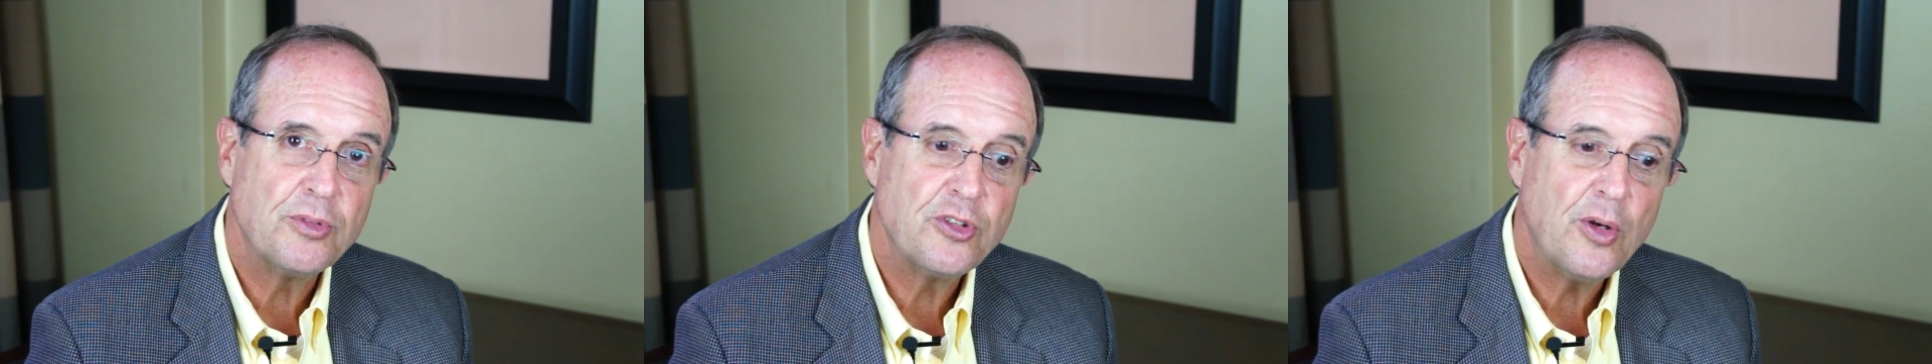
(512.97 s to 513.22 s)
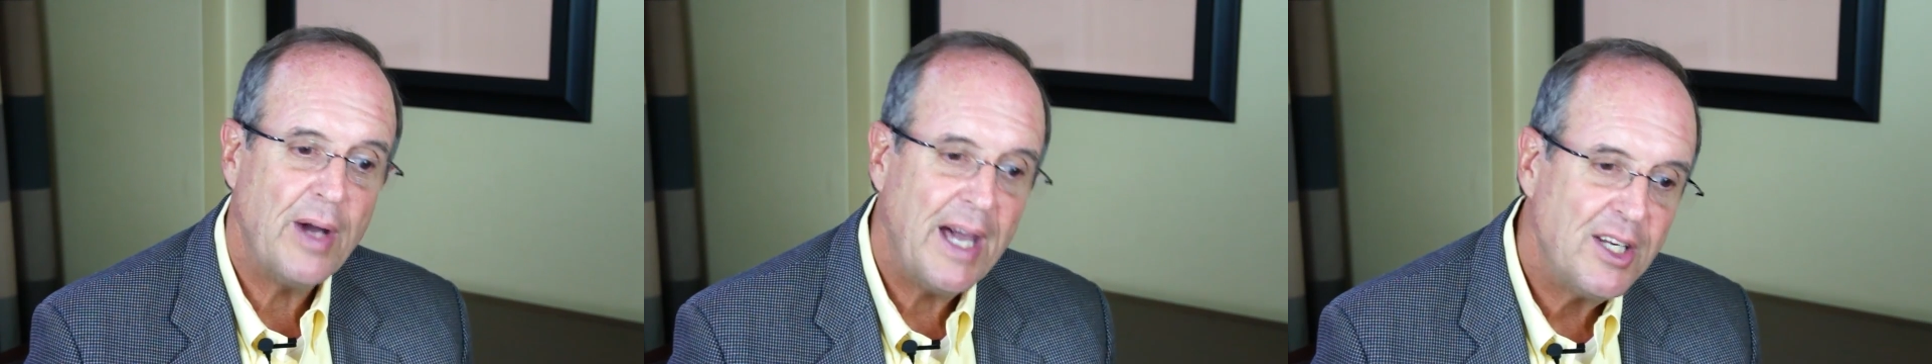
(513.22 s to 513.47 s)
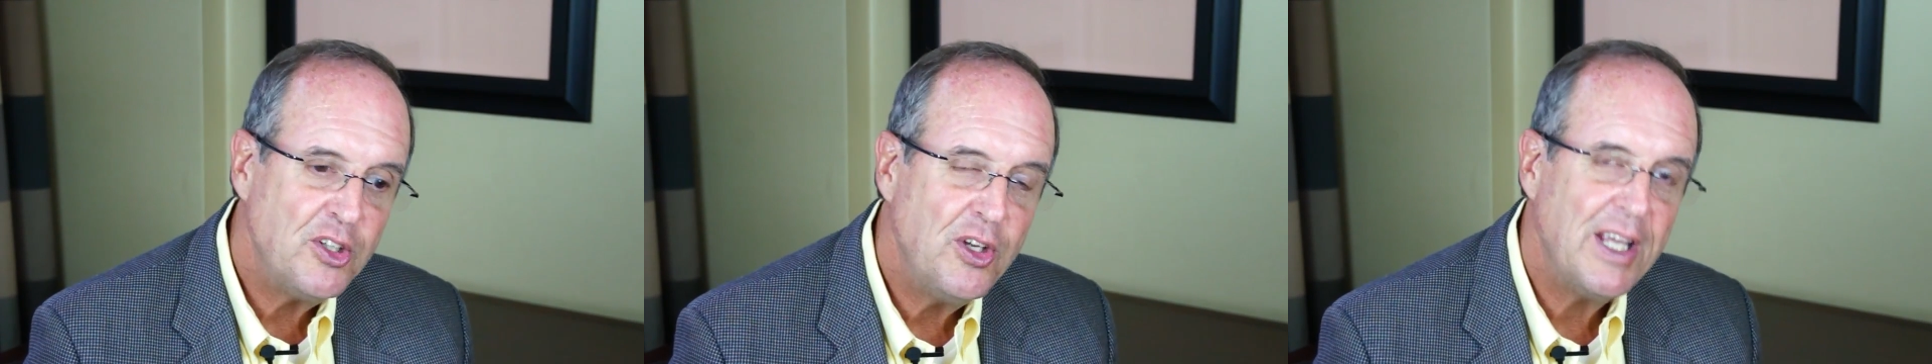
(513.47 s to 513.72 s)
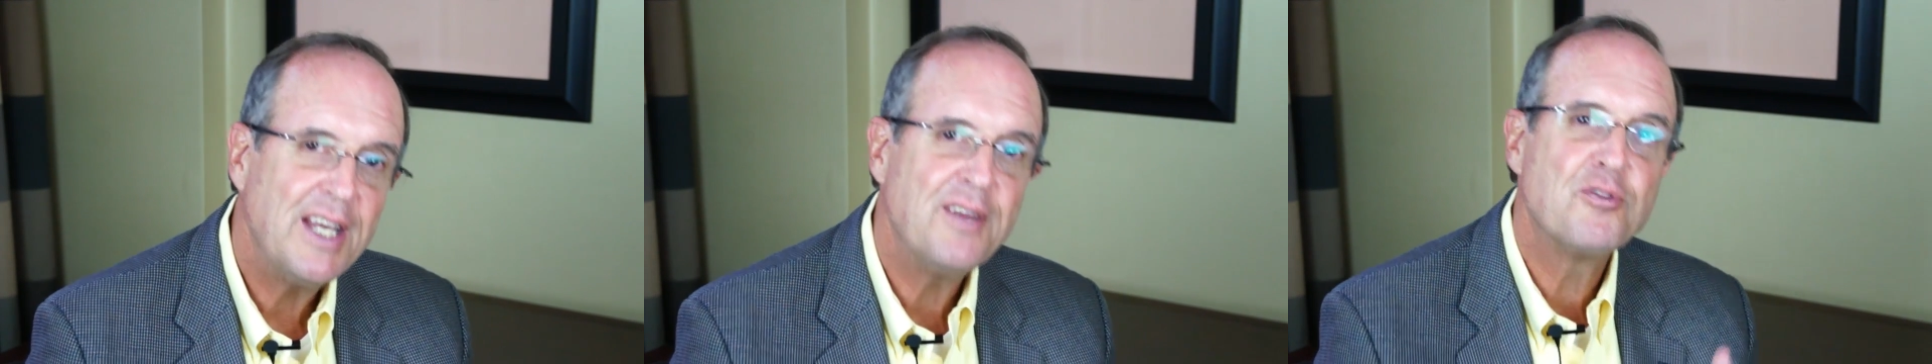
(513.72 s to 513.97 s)
so how do you
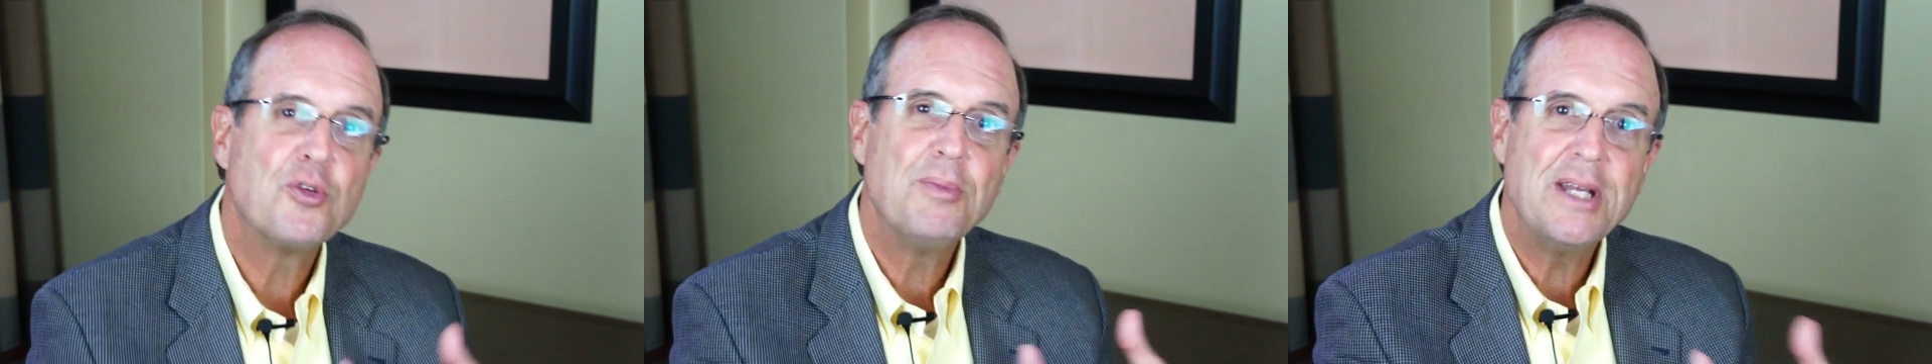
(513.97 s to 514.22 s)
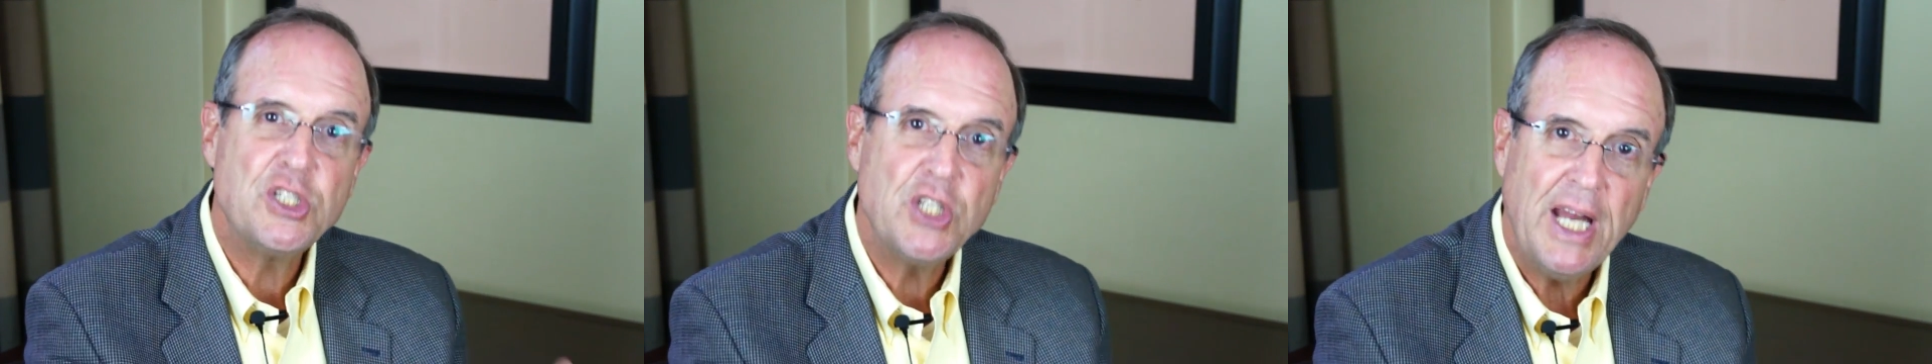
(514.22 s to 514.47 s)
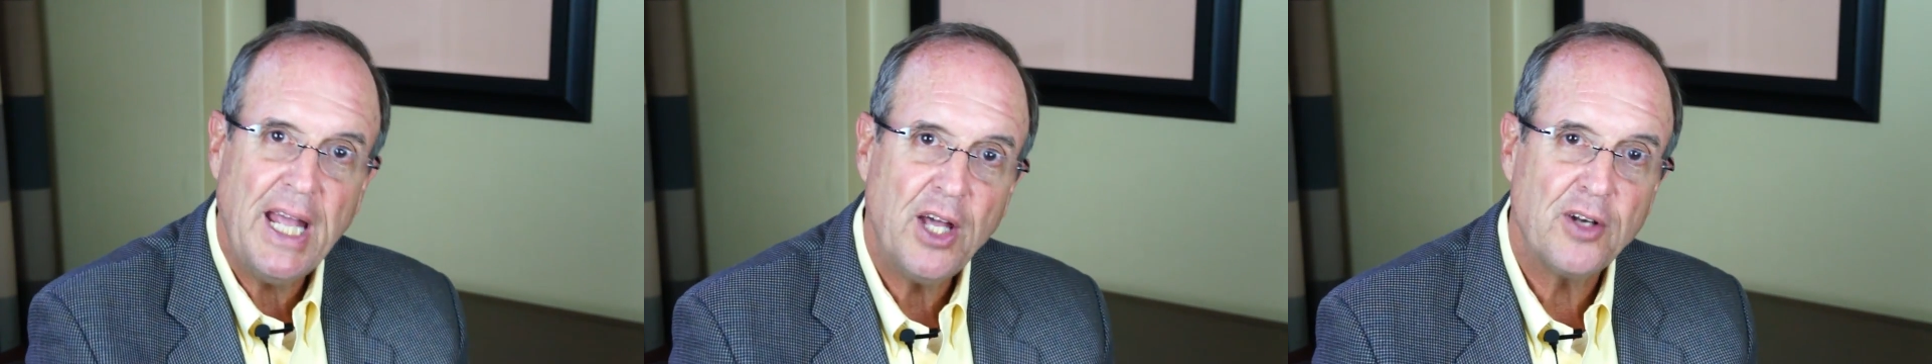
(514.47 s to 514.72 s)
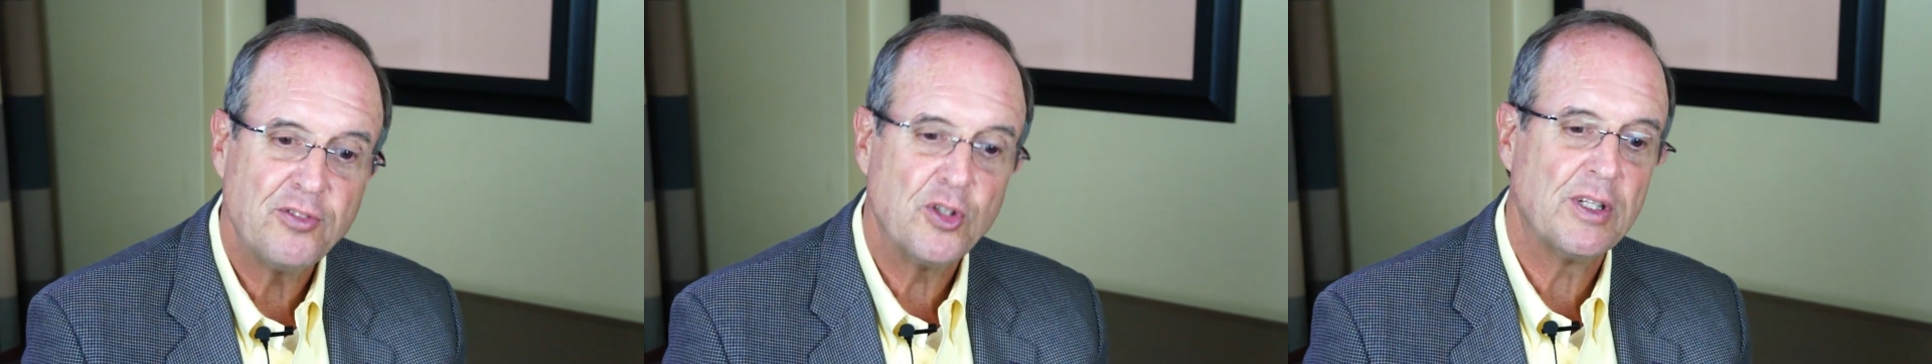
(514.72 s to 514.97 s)
get information
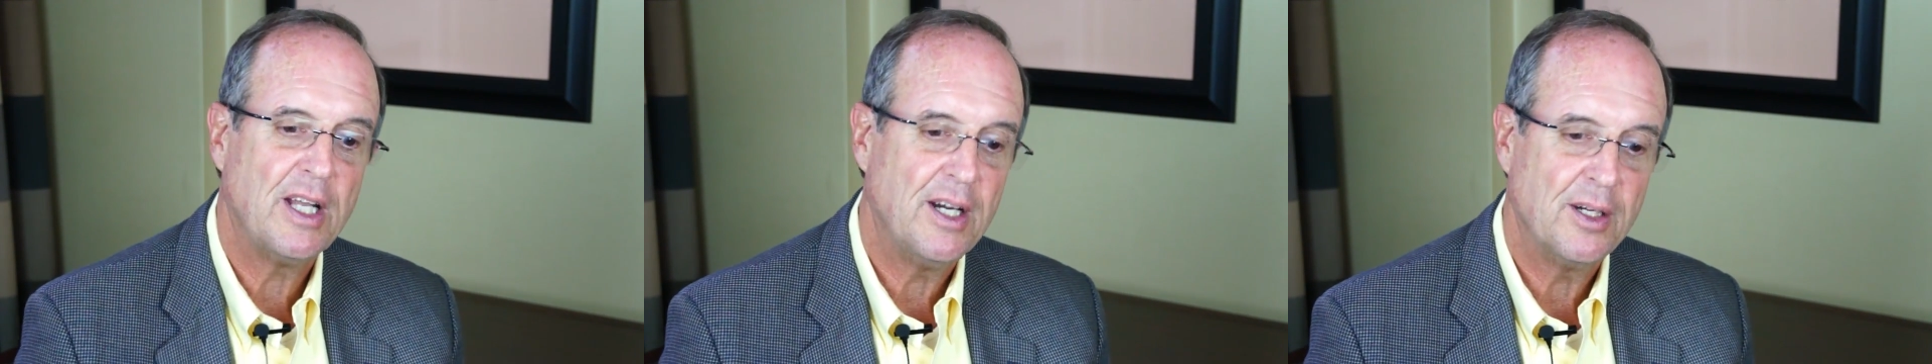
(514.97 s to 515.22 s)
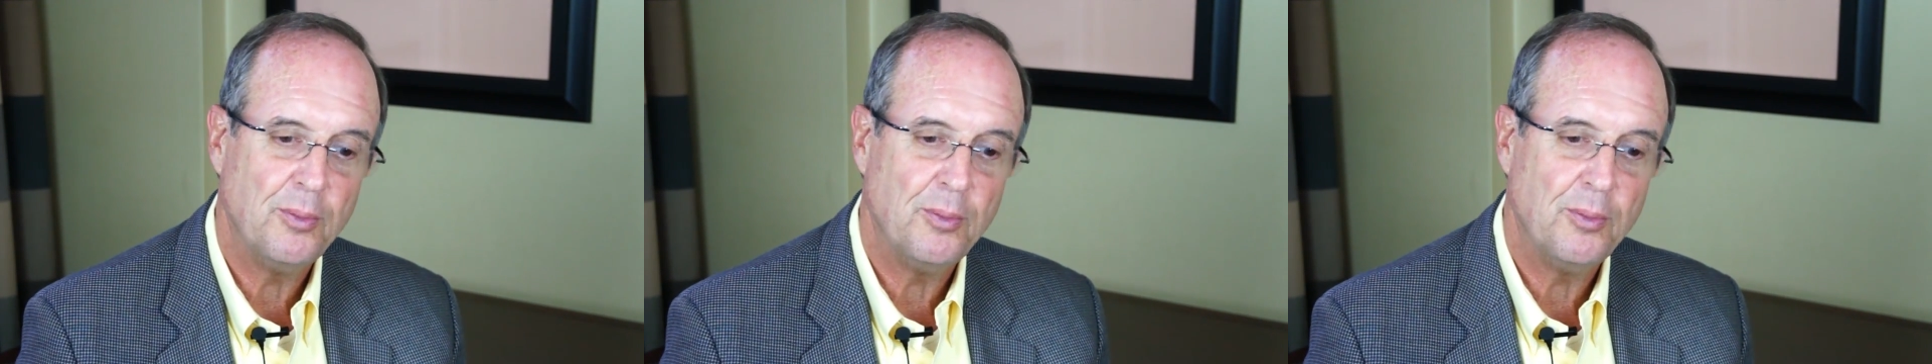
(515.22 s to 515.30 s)
out of your log?